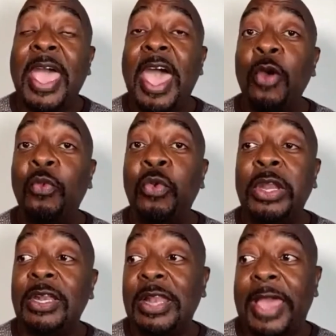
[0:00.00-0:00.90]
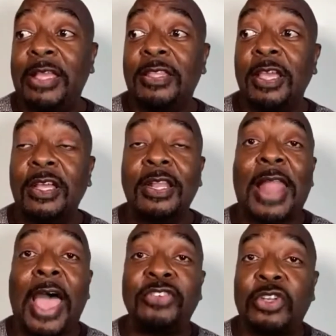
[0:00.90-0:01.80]
And when like the
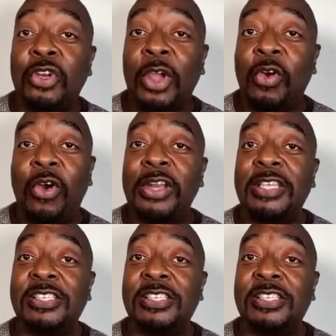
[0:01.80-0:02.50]
live studio audience